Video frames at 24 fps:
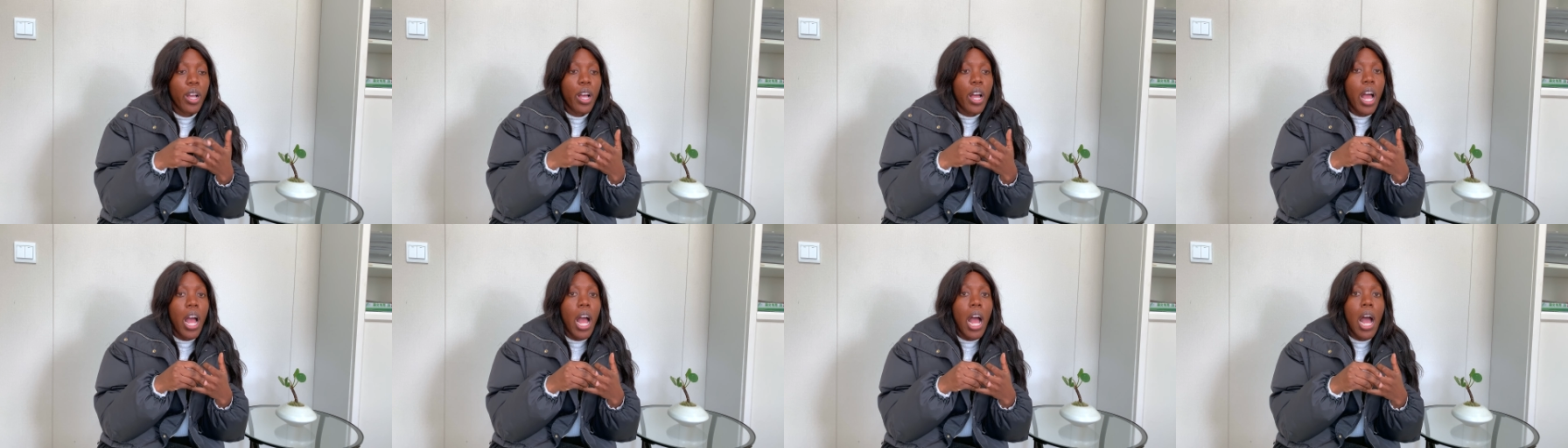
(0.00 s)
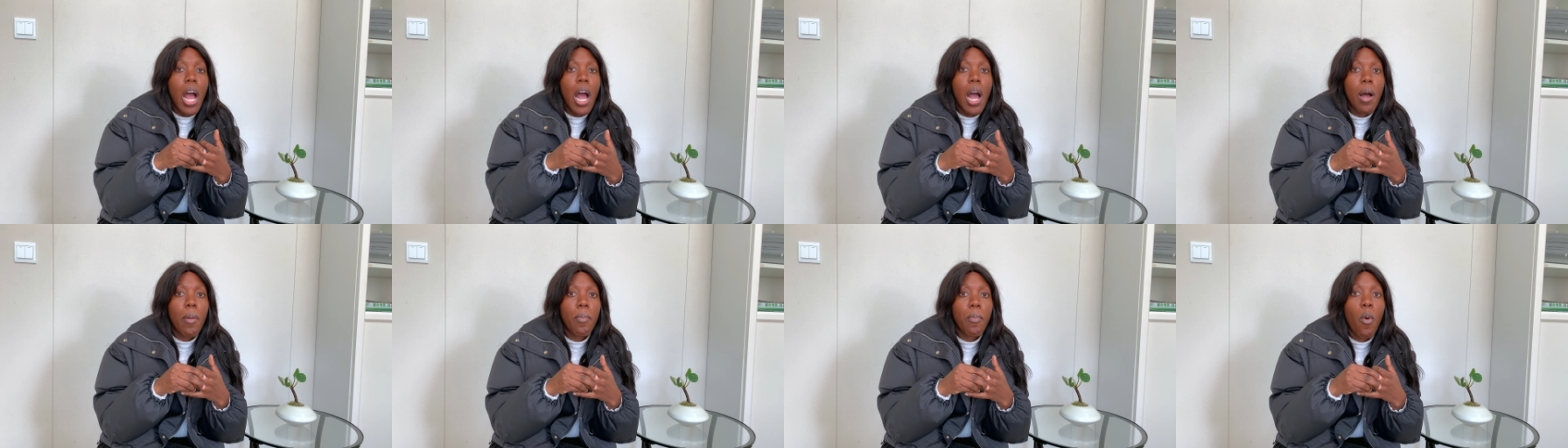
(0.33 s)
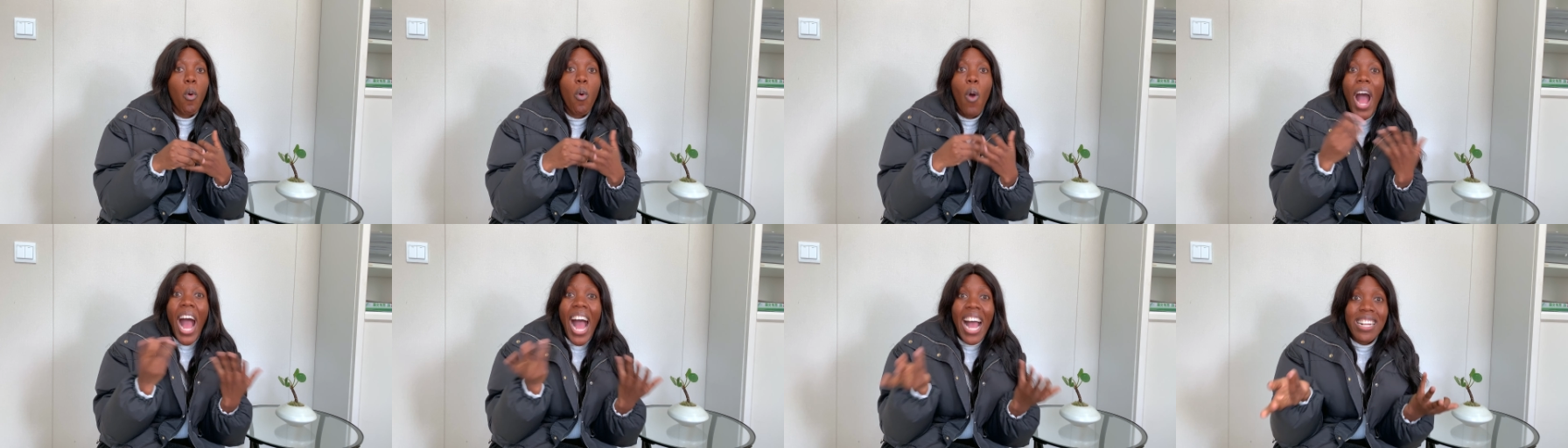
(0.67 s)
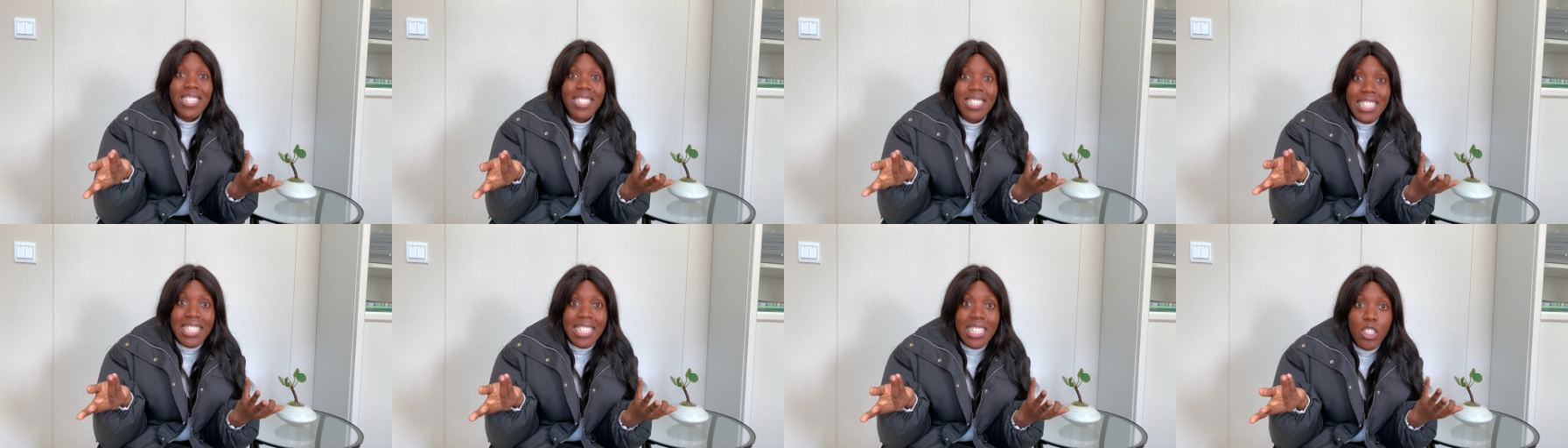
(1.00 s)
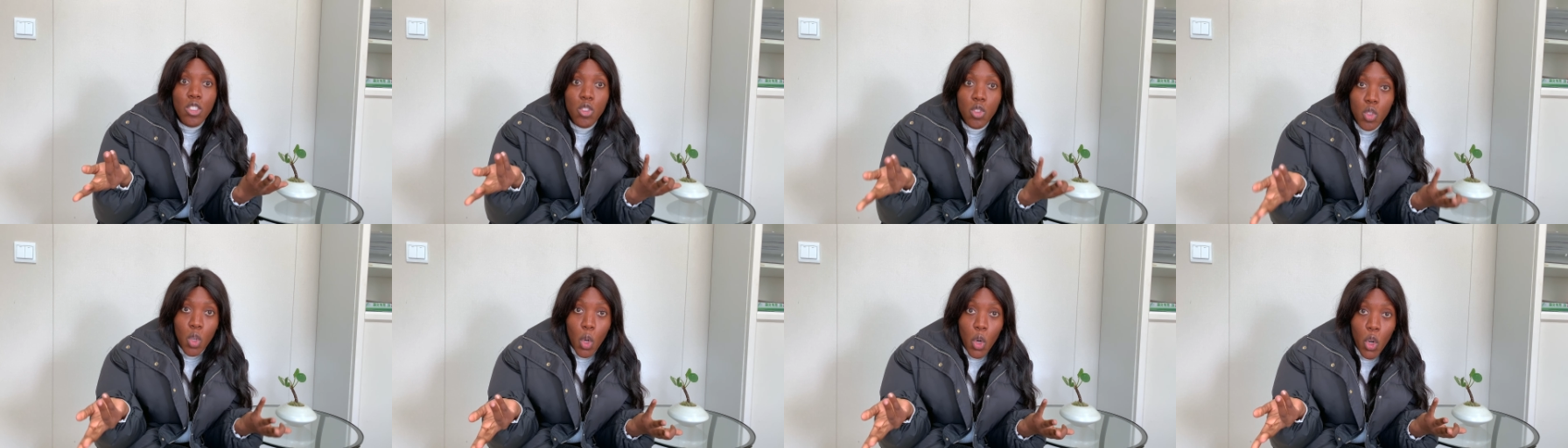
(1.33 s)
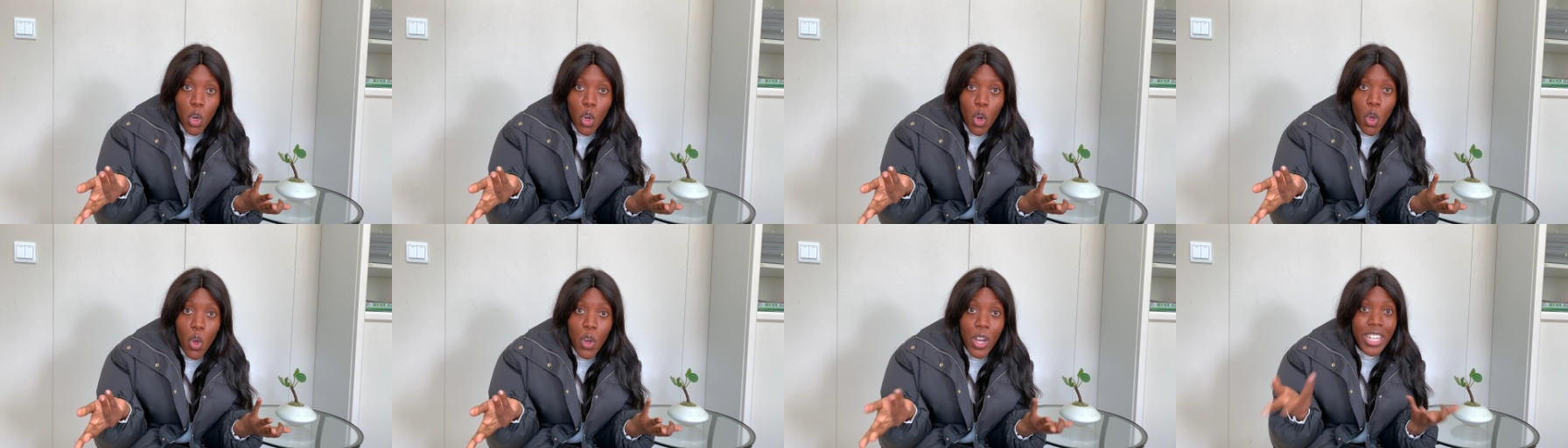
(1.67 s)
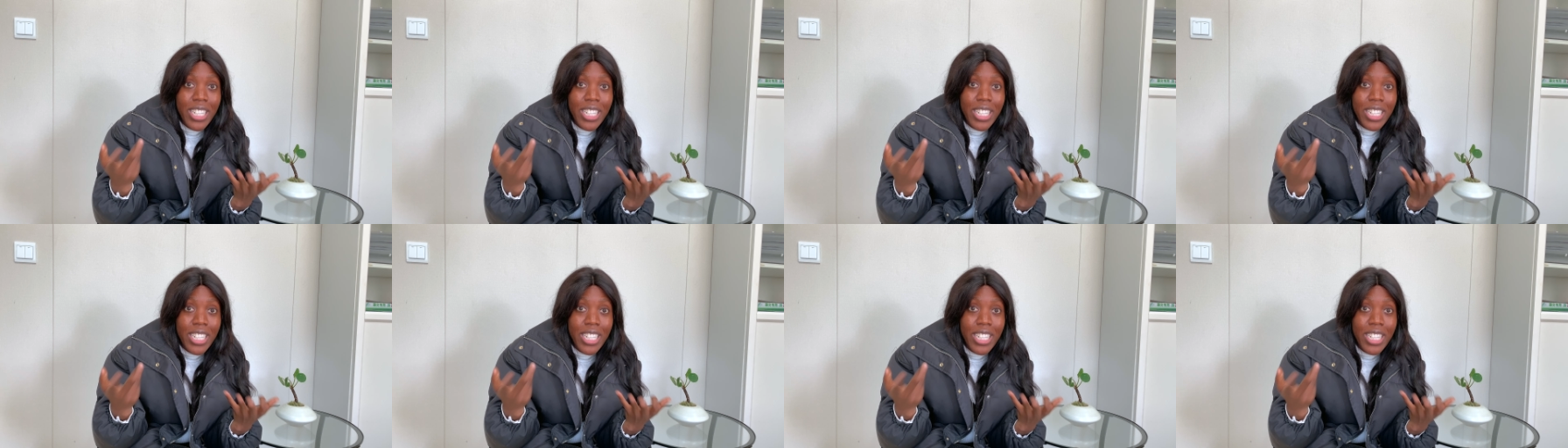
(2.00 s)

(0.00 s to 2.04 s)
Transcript: Um, or I D, dololo,